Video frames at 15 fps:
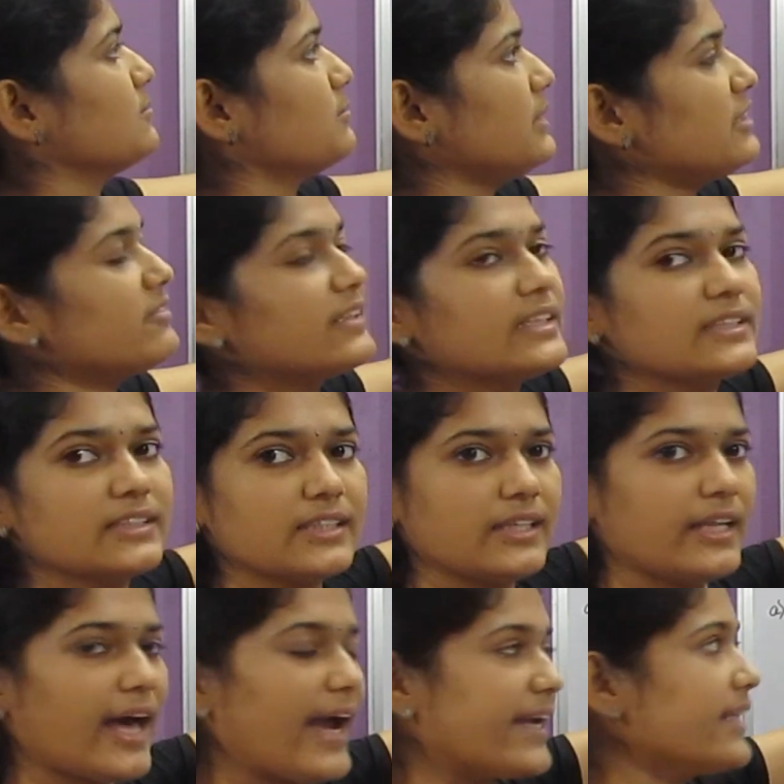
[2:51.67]
between the
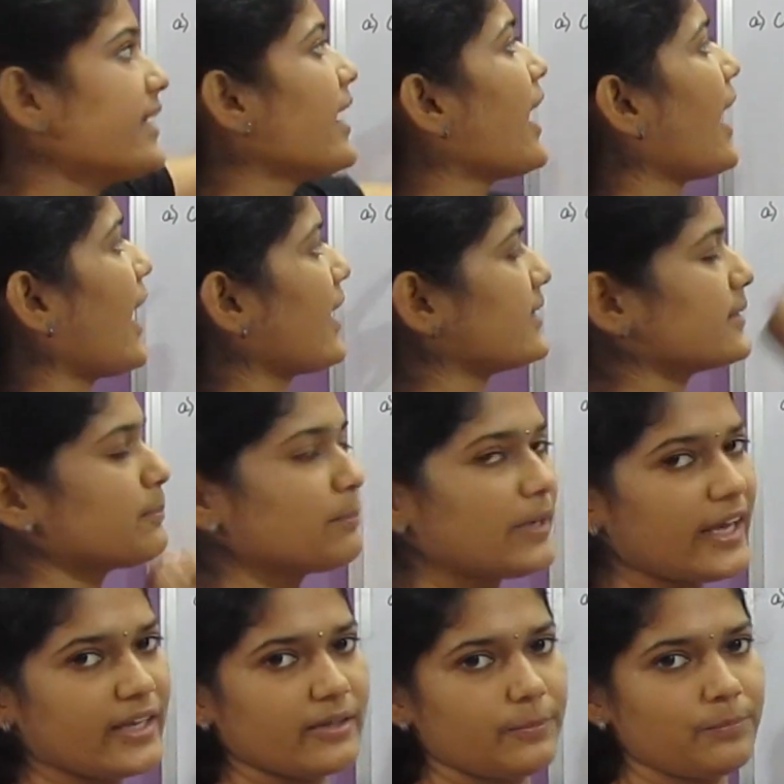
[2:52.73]
line and the
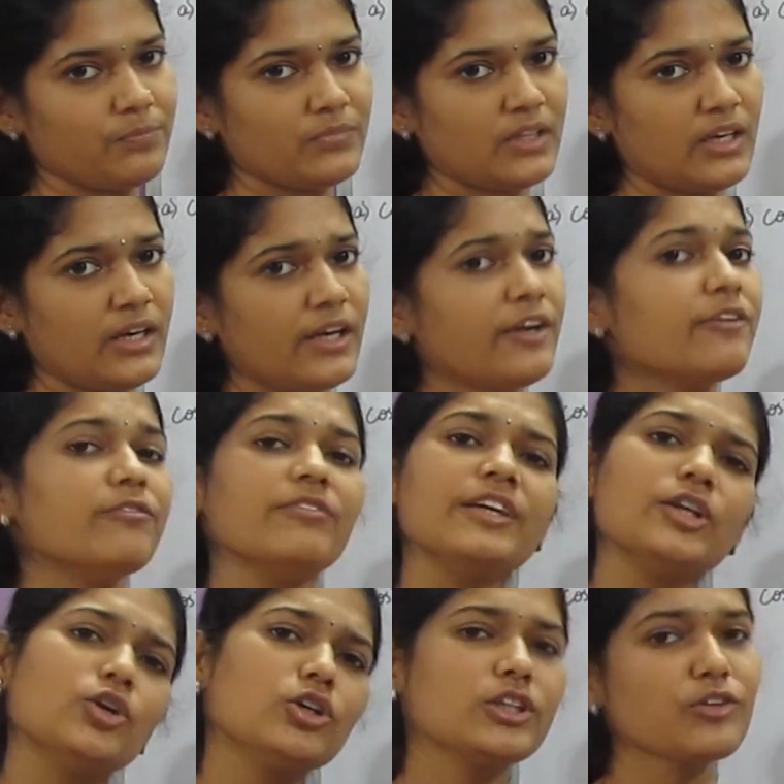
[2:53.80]
plane. We
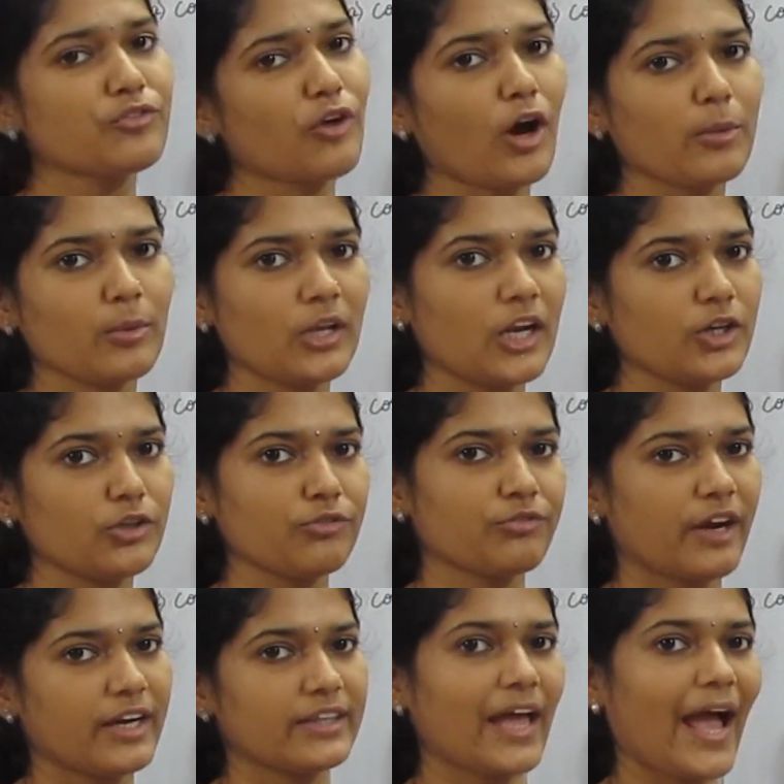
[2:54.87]
know the formula to
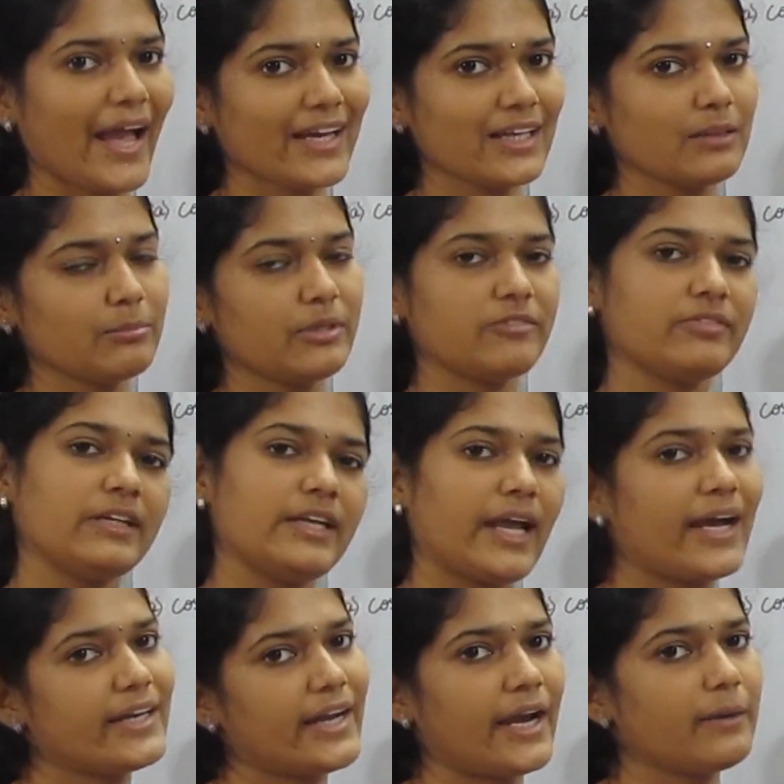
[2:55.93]
find the angle between
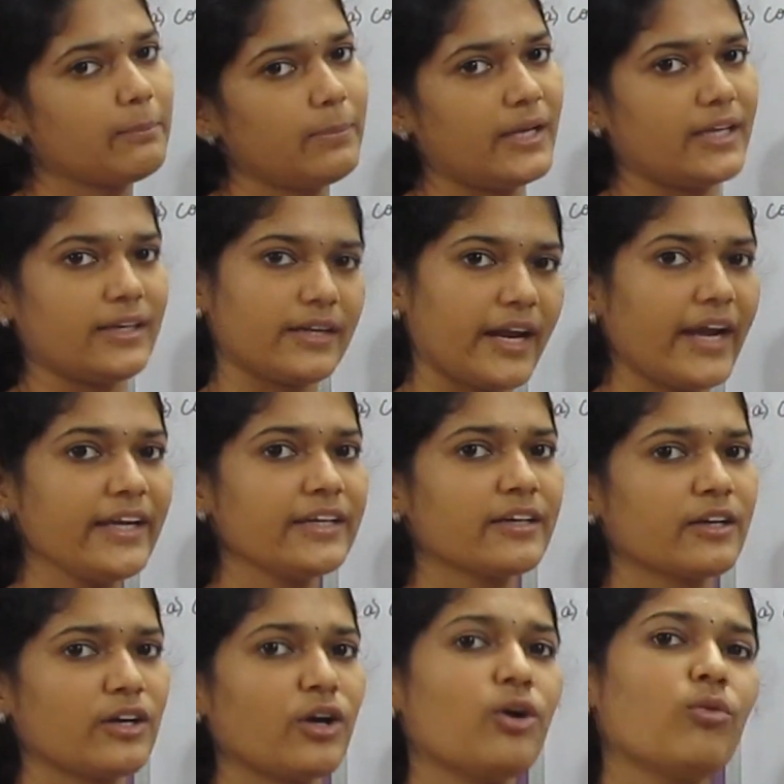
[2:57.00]
line and plane, right?
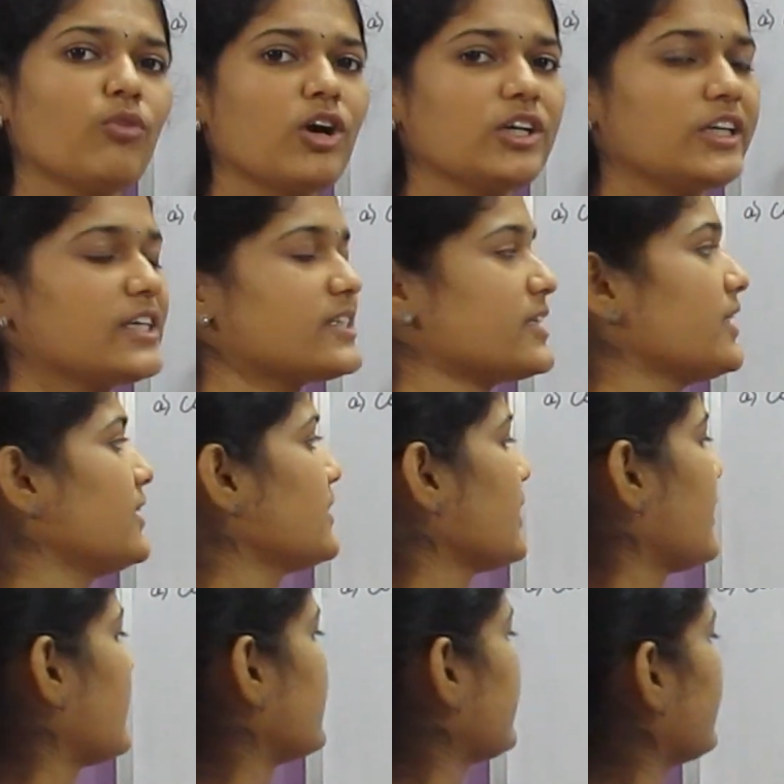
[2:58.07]
What is it?
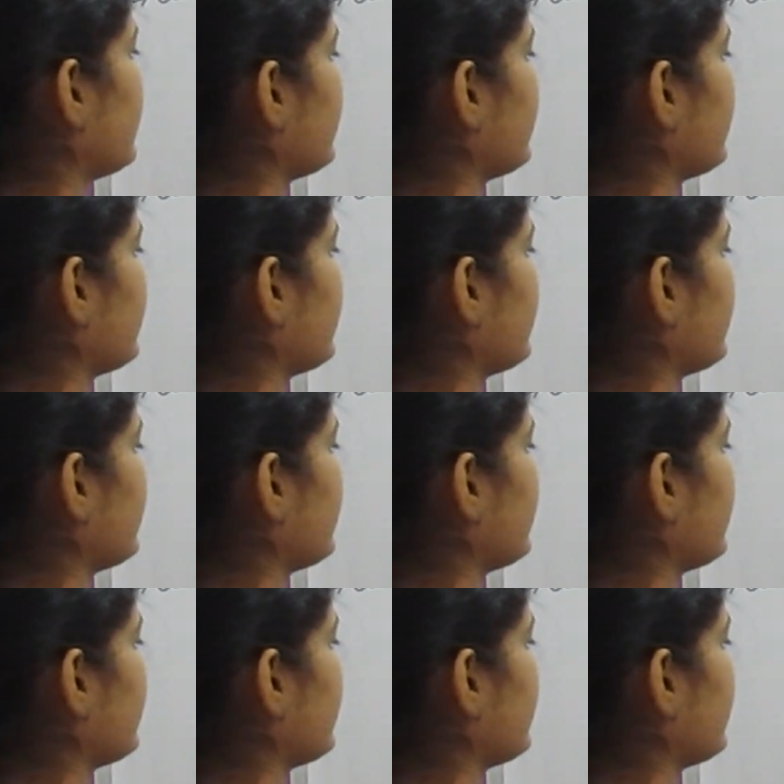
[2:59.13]
That